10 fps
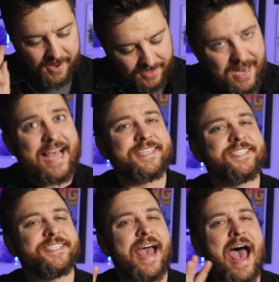
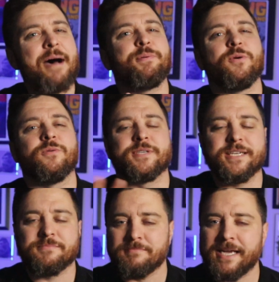unless Apple
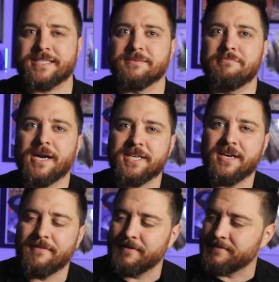can make some money
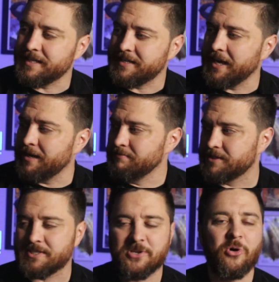off of the
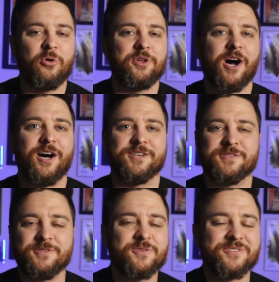games sold
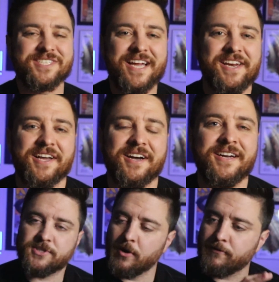on Google Stadia.
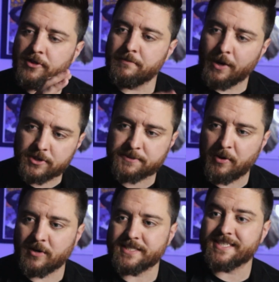So for the most
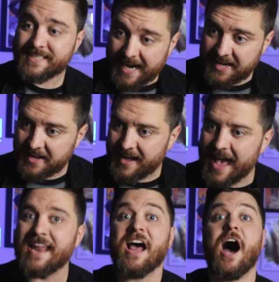part, Stadia
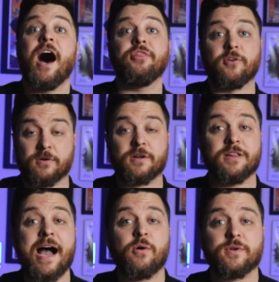and other
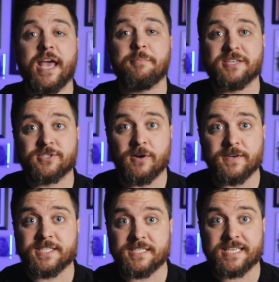cloud gaming
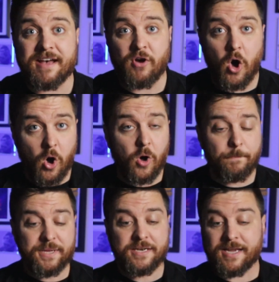services have all
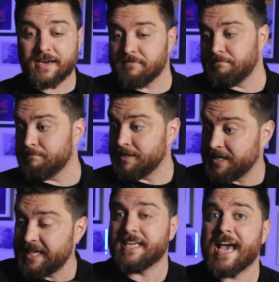been kind of
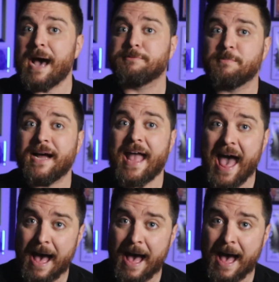kneecapped by